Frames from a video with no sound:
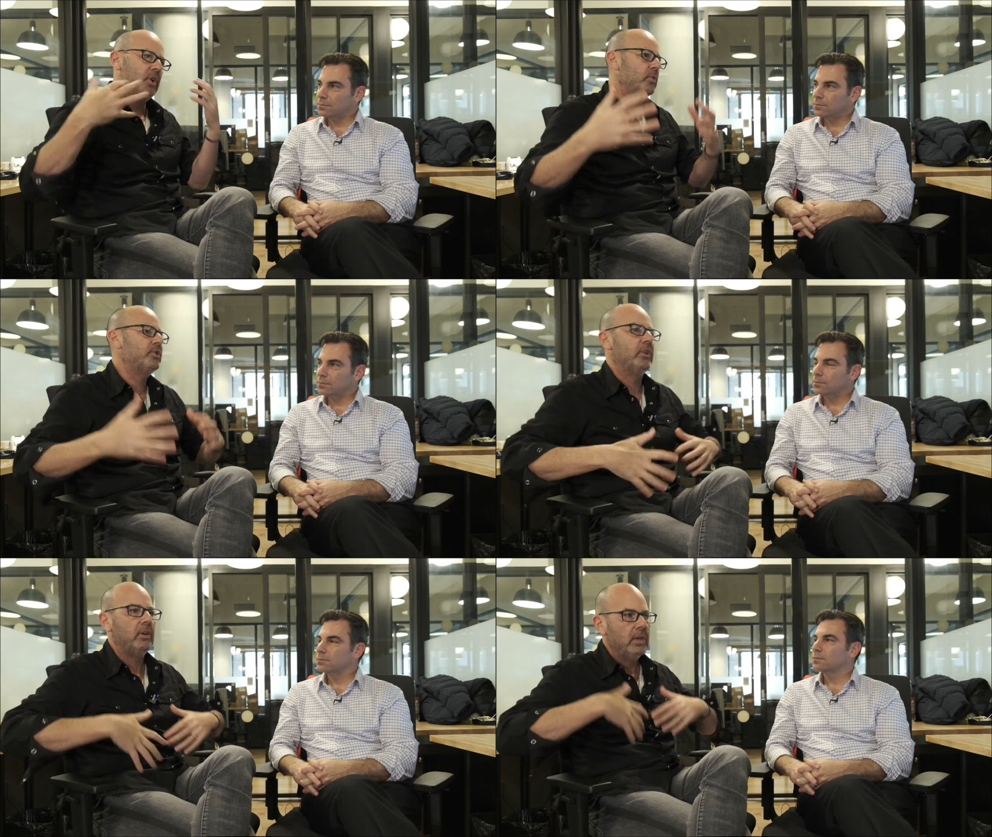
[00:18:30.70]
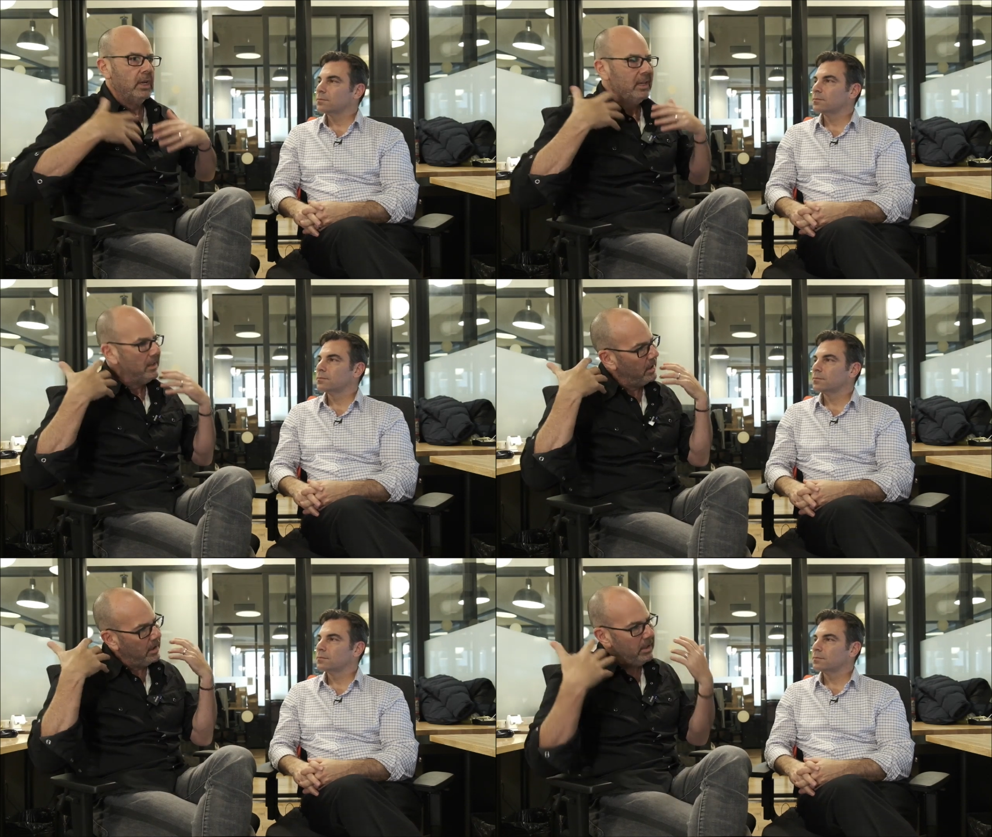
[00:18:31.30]
Speaker 1: social,
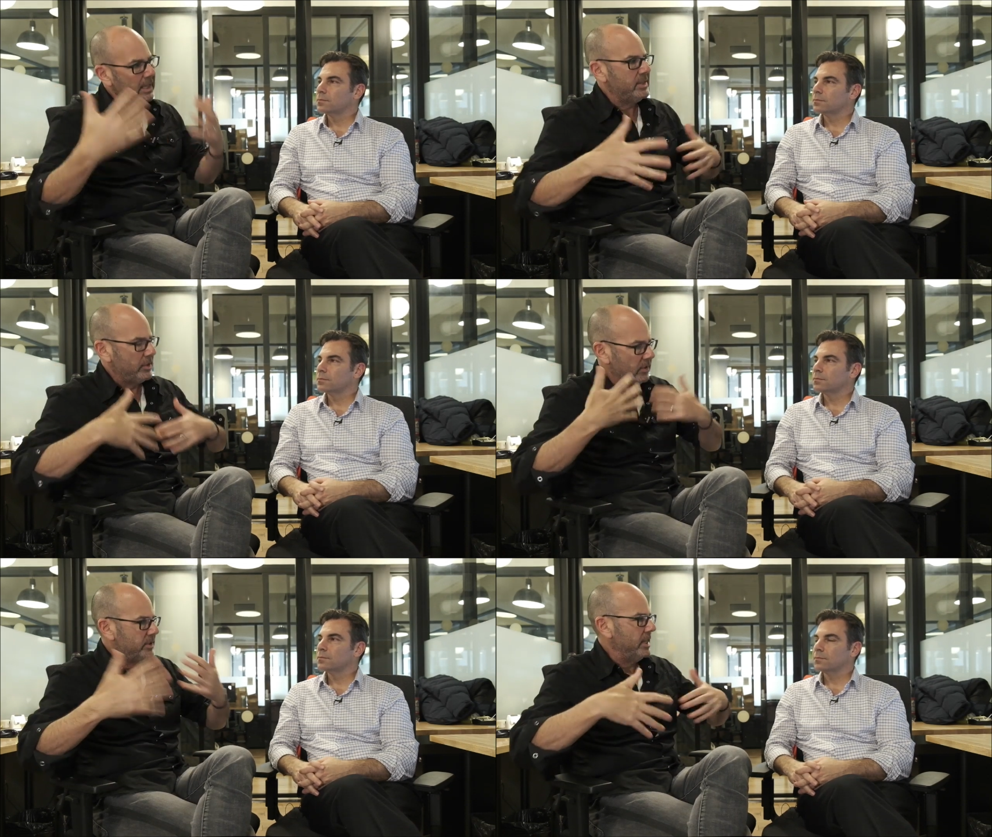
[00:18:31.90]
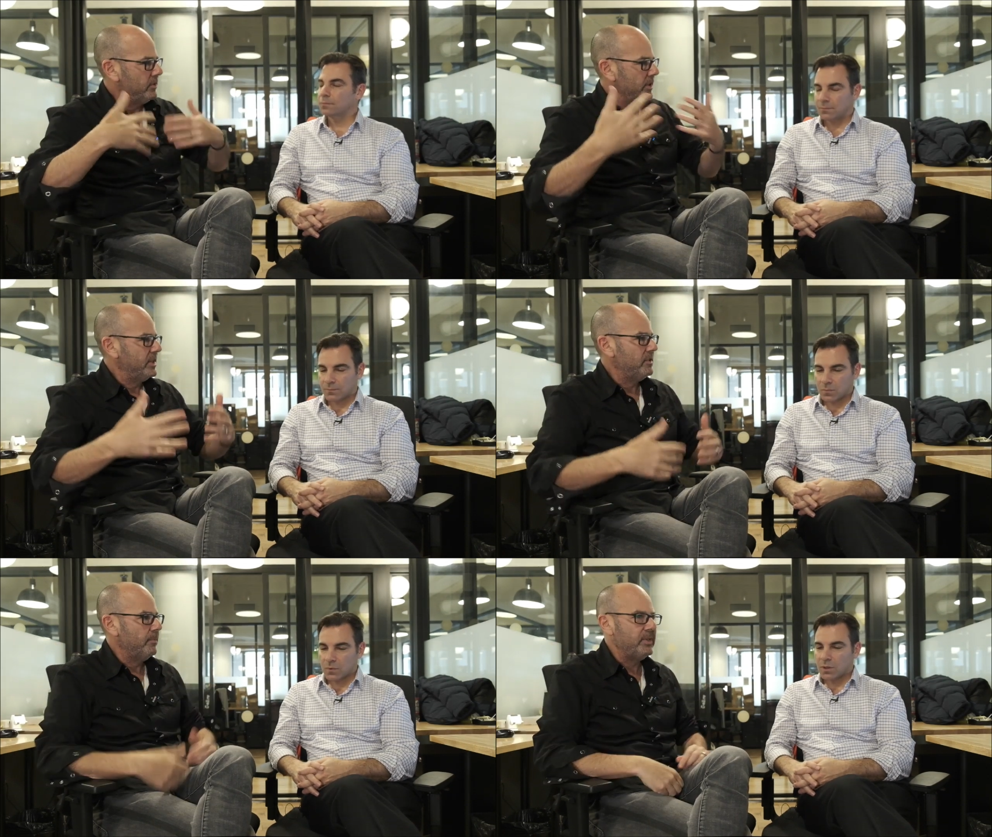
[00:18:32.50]
etc., uh, et cetera, et cetera, et
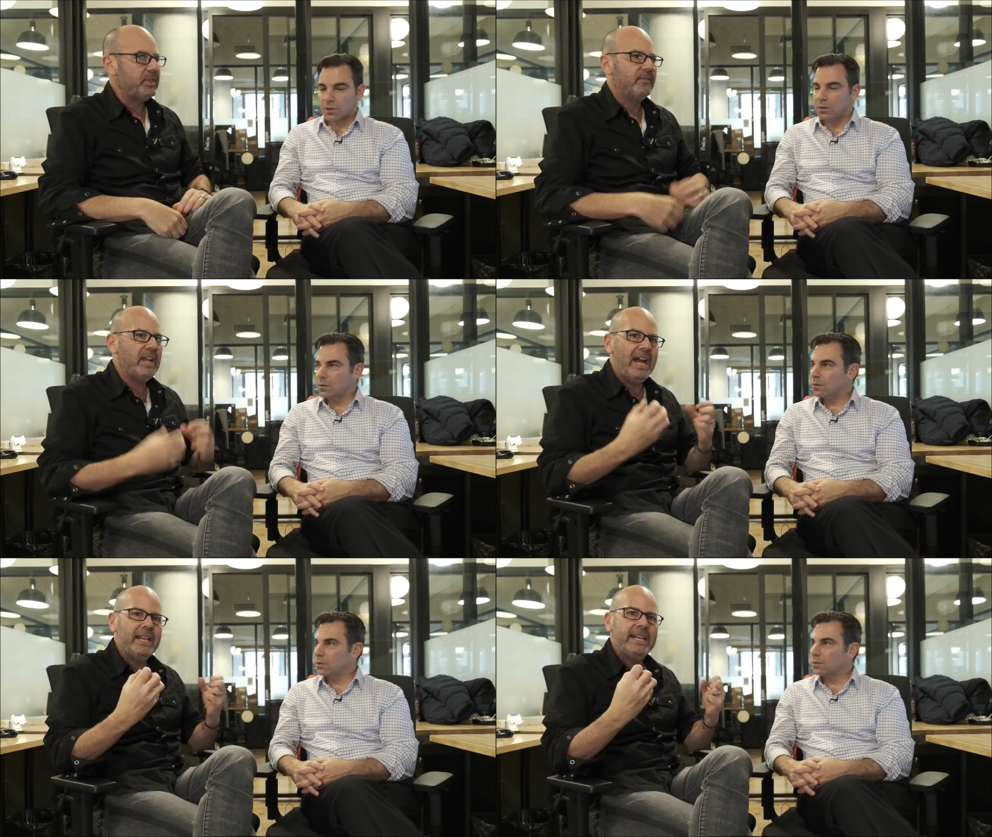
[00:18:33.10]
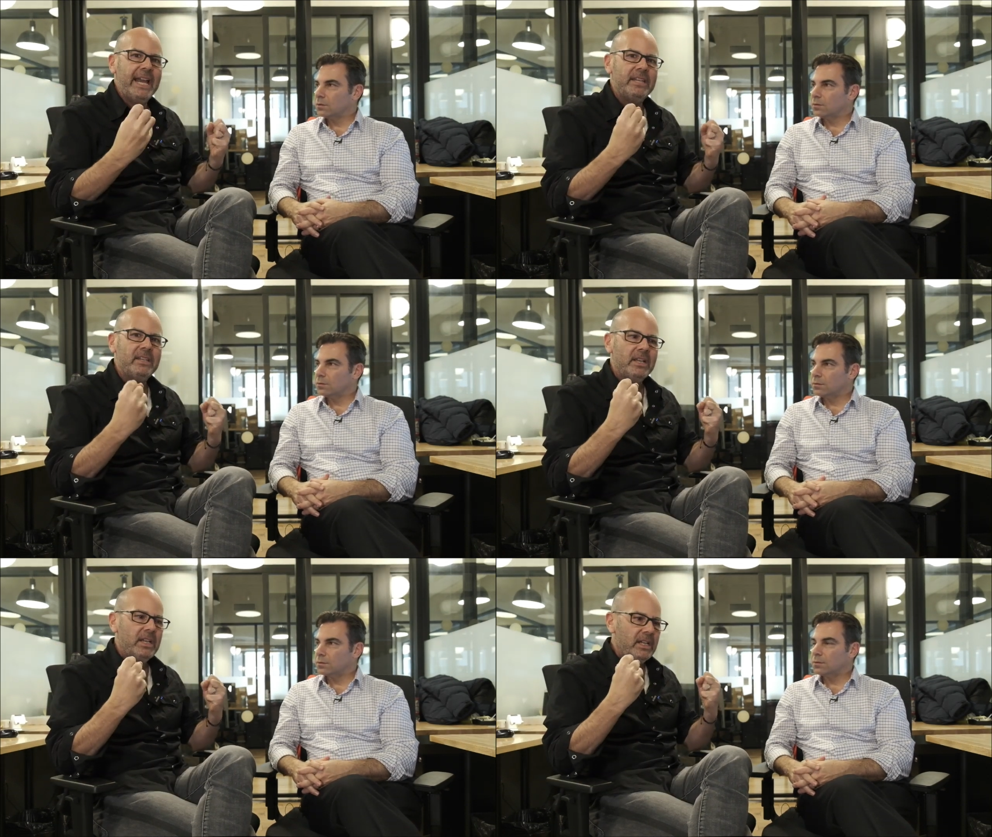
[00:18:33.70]
cetera. But you've got to get
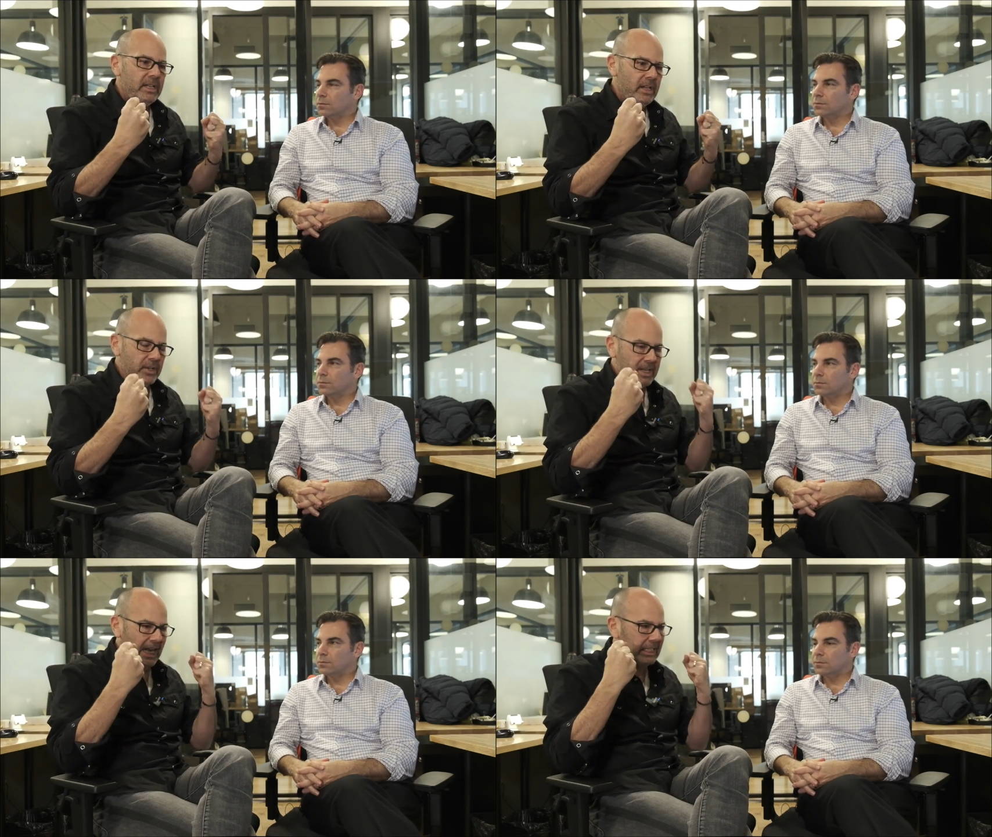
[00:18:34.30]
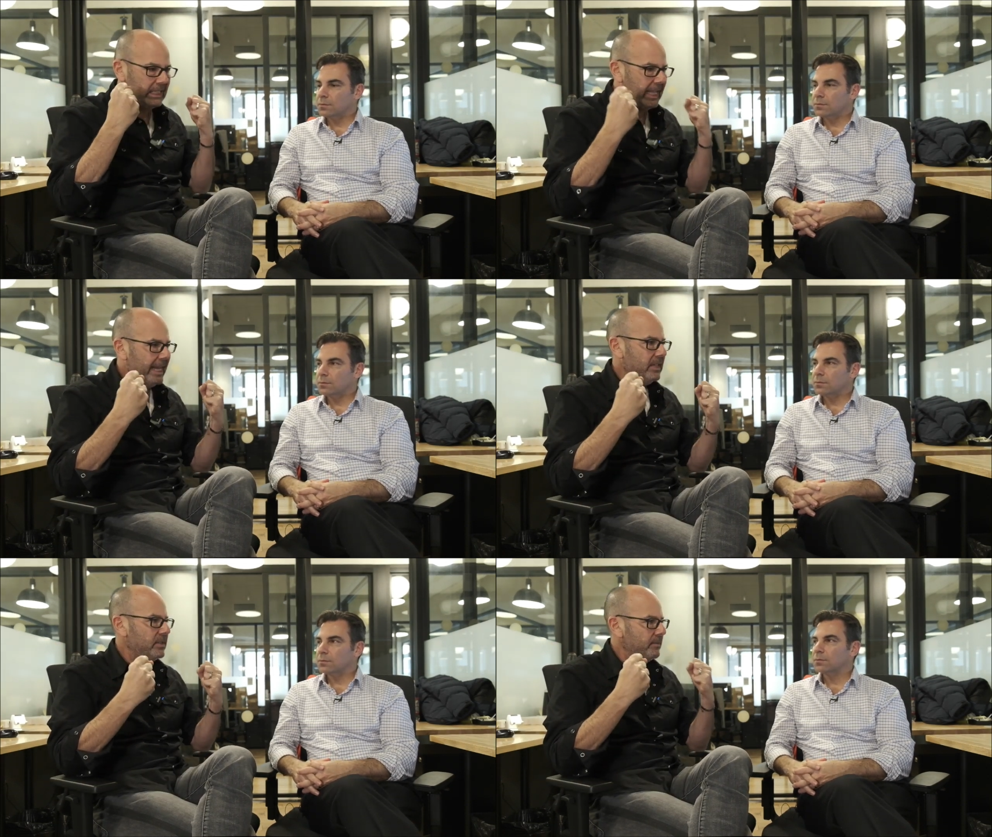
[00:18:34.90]
you know, you got to
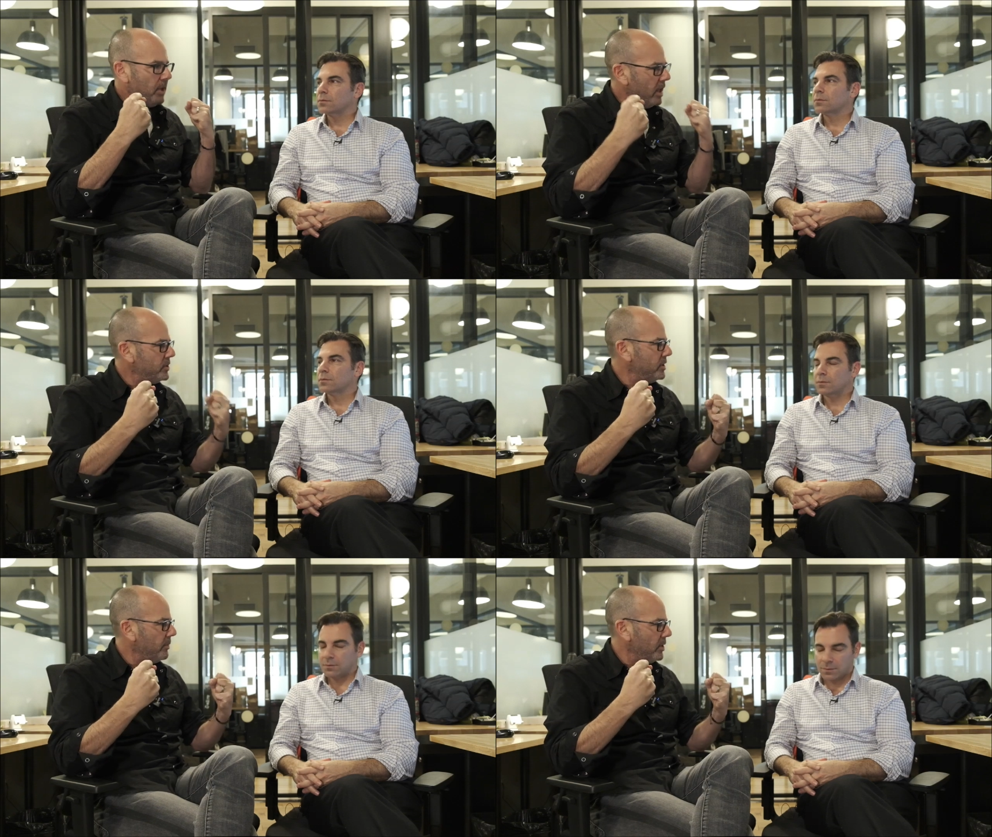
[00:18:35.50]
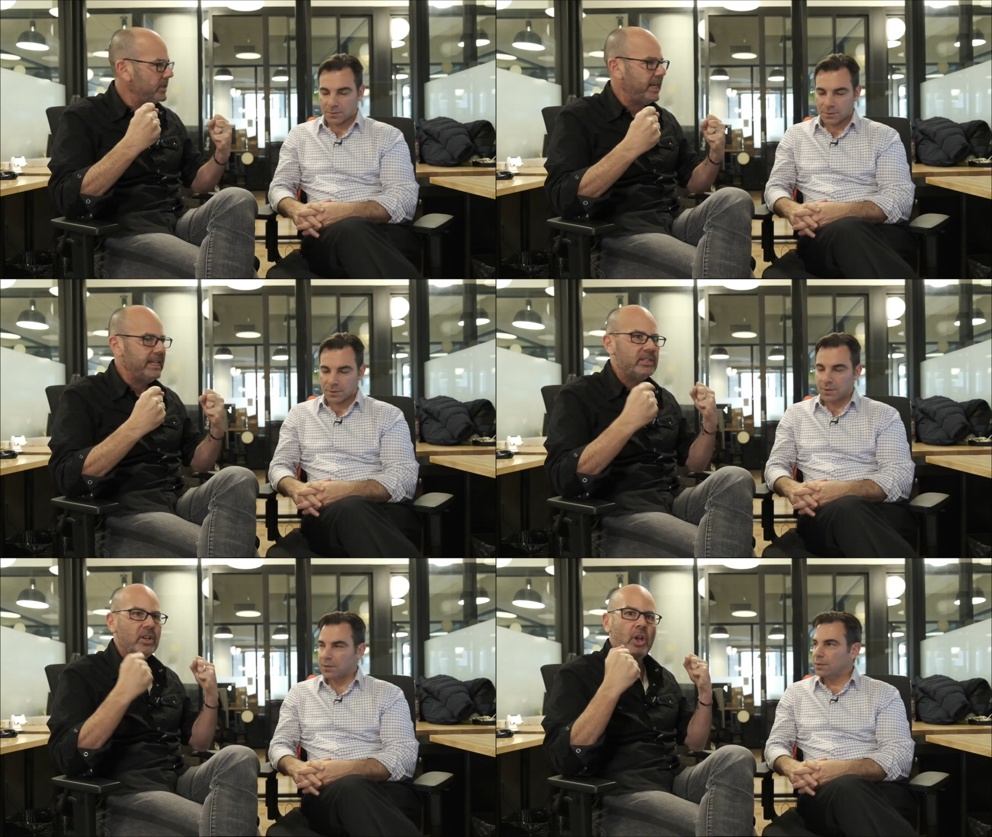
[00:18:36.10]
land some customers, and it's